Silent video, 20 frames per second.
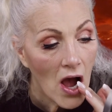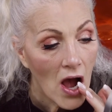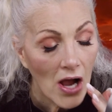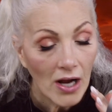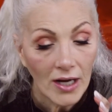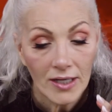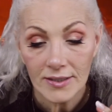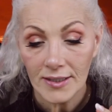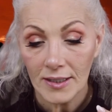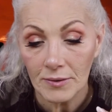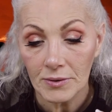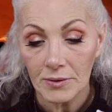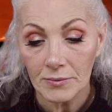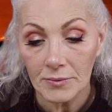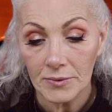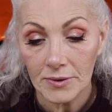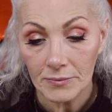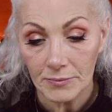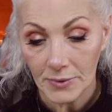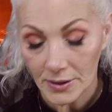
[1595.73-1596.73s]
because that
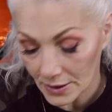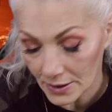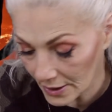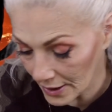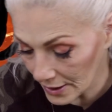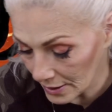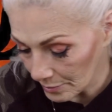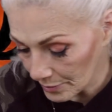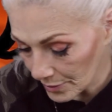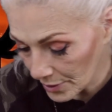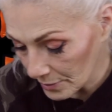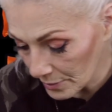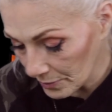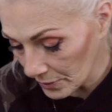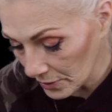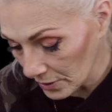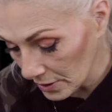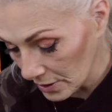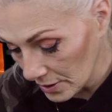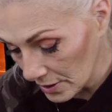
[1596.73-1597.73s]
one went kind of
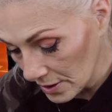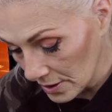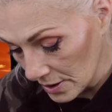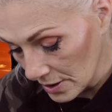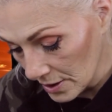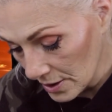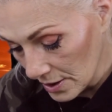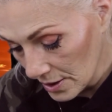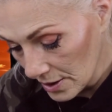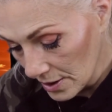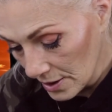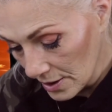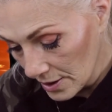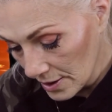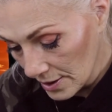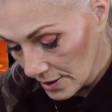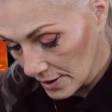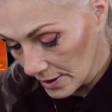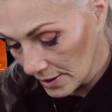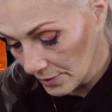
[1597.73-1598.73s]
purple
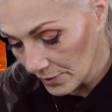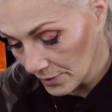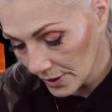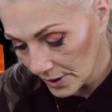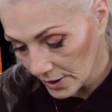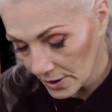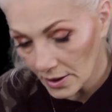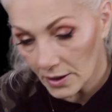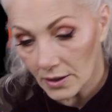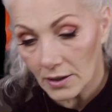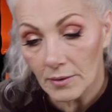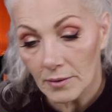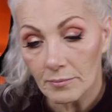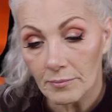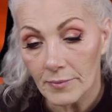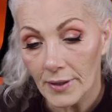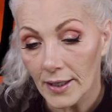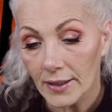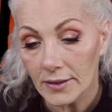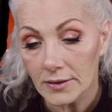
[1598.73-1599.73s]
and I wanted to come
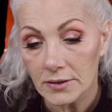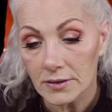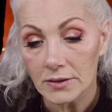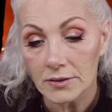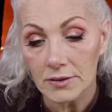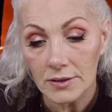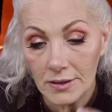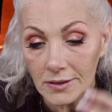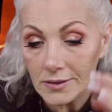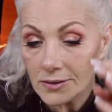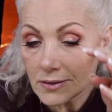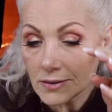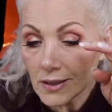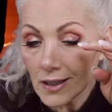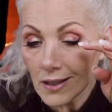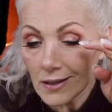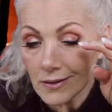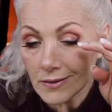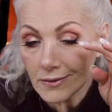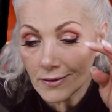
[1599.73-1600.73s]
back to this
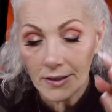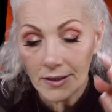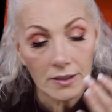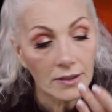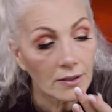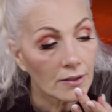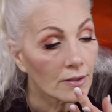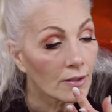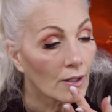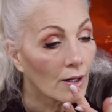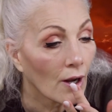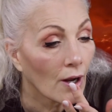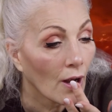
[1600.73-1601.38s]
color right here.